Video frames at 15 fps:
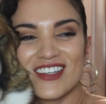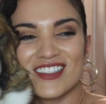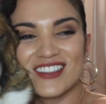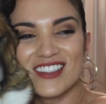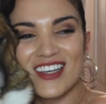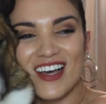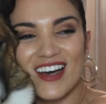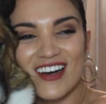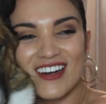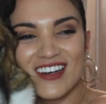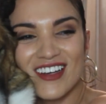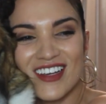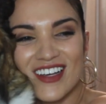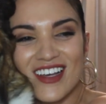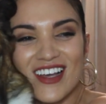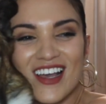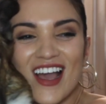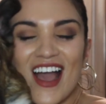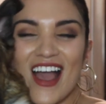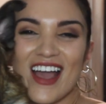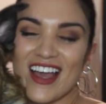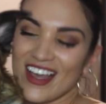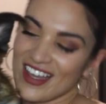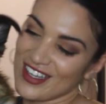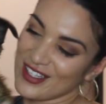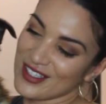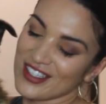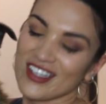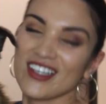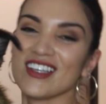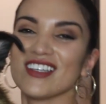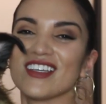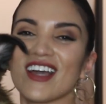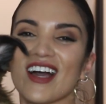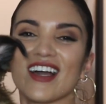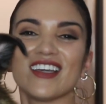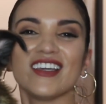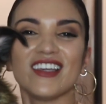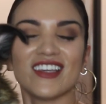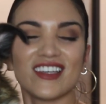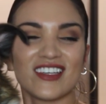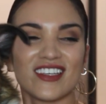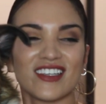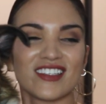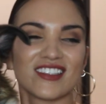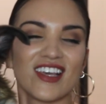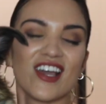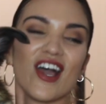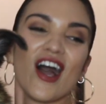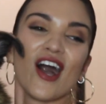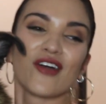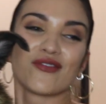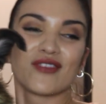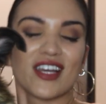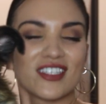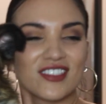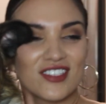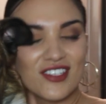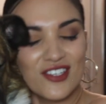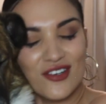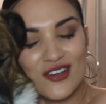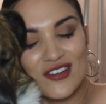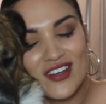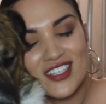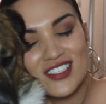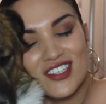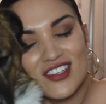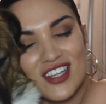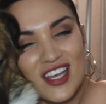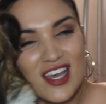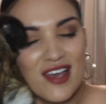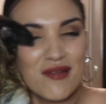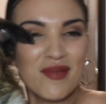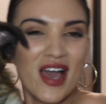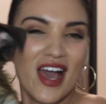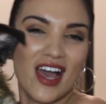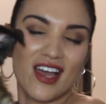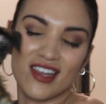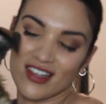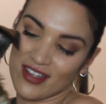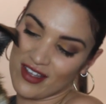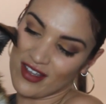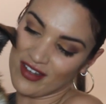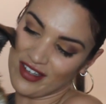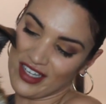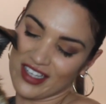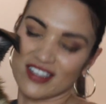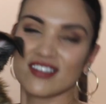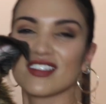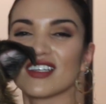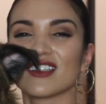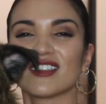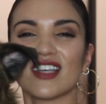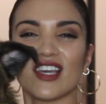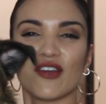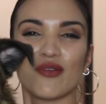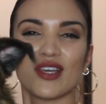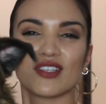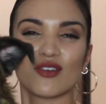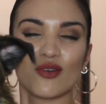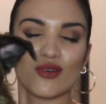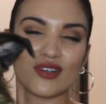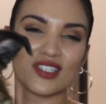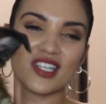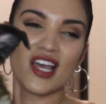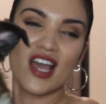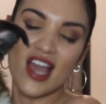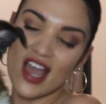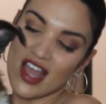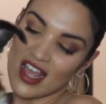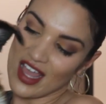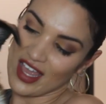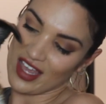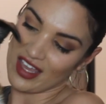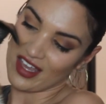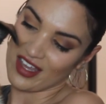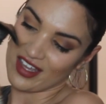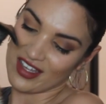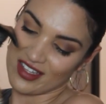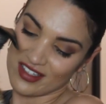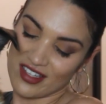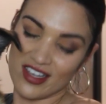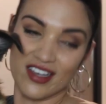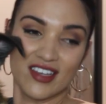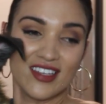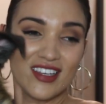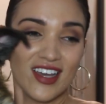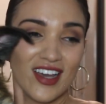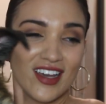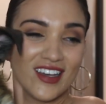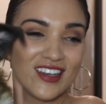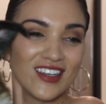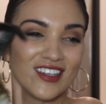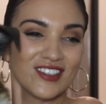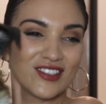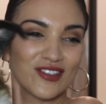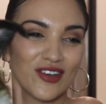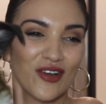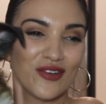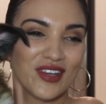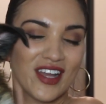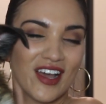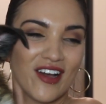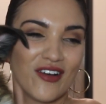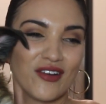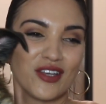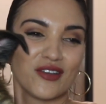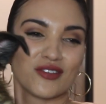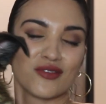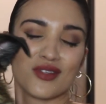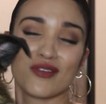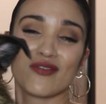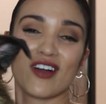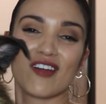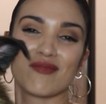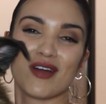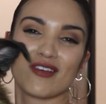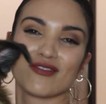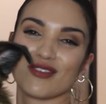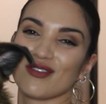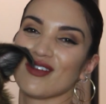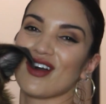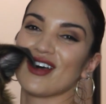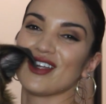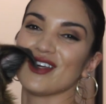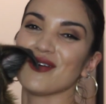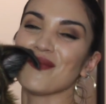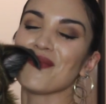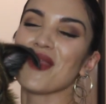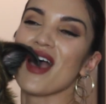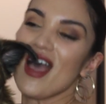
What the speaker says: can tell. And yeah, he is a rescue. We rescued him at like 6 to 8 weeks old. And yeah, he's grown now. He was only 5 pounds when we got him.